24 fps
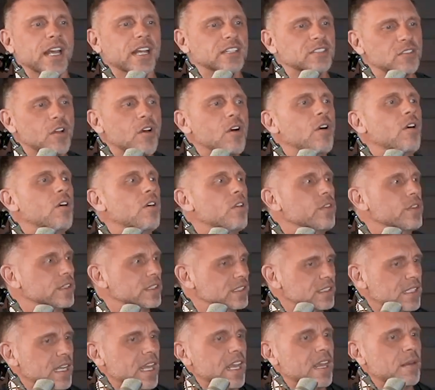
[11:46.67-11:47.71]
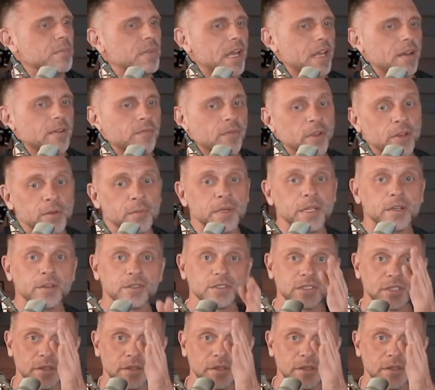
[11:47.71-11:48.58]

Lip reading: It's all the same kind of fundamentals.